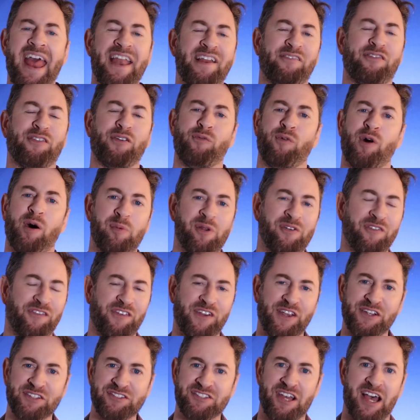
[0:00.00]
And if a woman
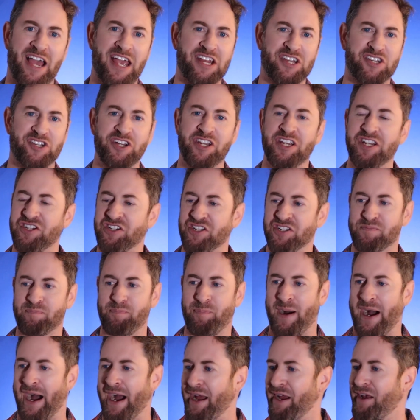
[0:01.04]
feels like she can just
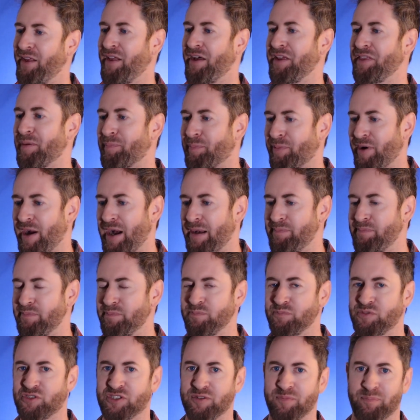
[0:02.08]
pile on the
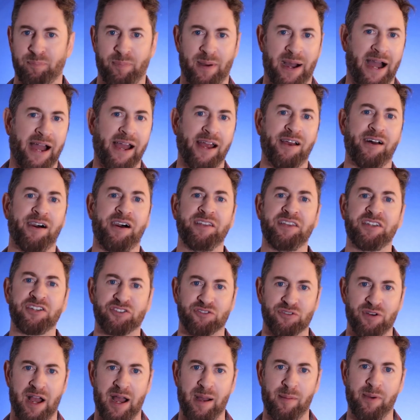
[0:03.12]
problems, pile on the
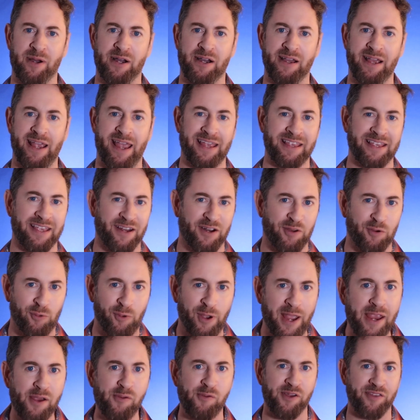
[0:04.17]
drama, and get
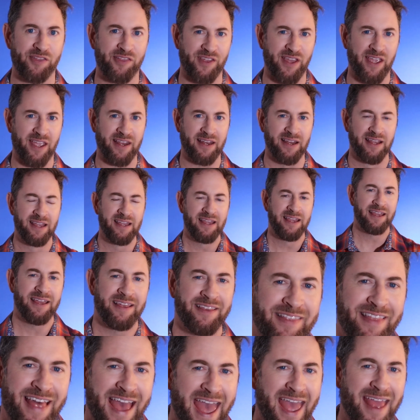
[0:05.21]
away with it,
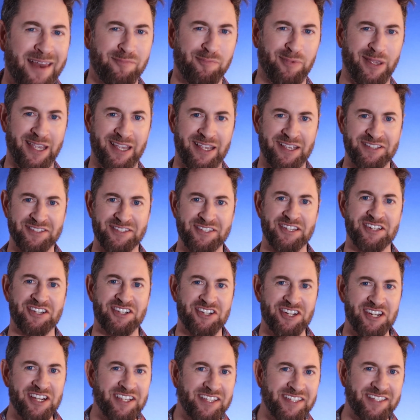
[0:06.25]
that means
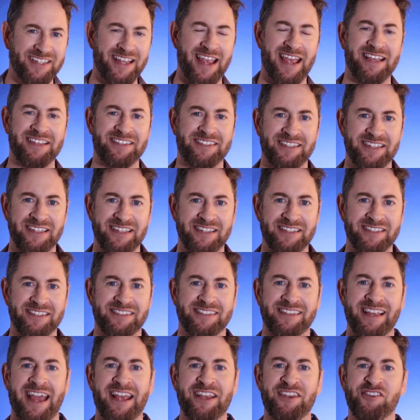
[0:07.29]
she
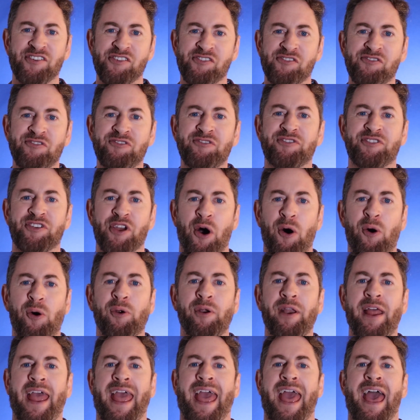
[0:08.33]
senses that you
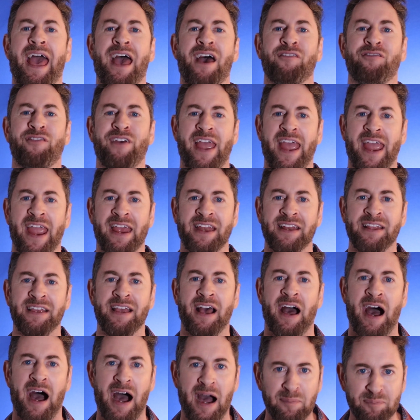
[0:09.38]
don't have any
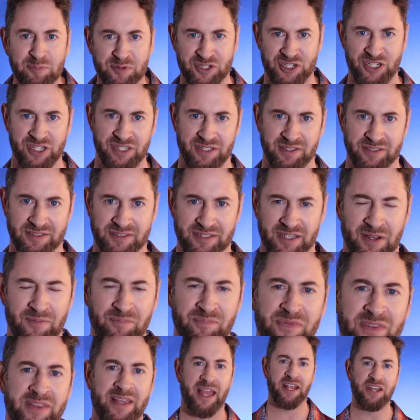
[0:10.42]
options,
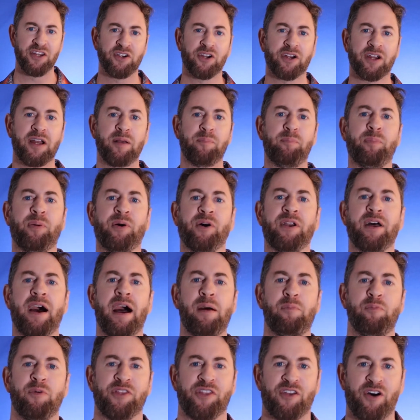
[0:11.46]
that you're gonna put
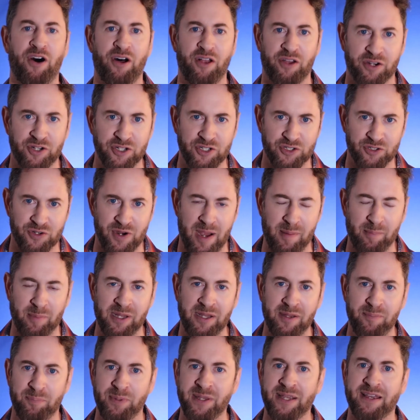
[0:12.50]
up with all her
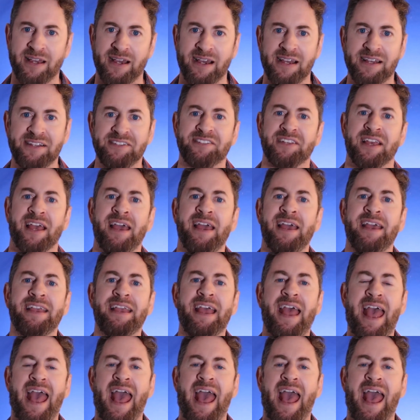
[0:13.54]
drama because you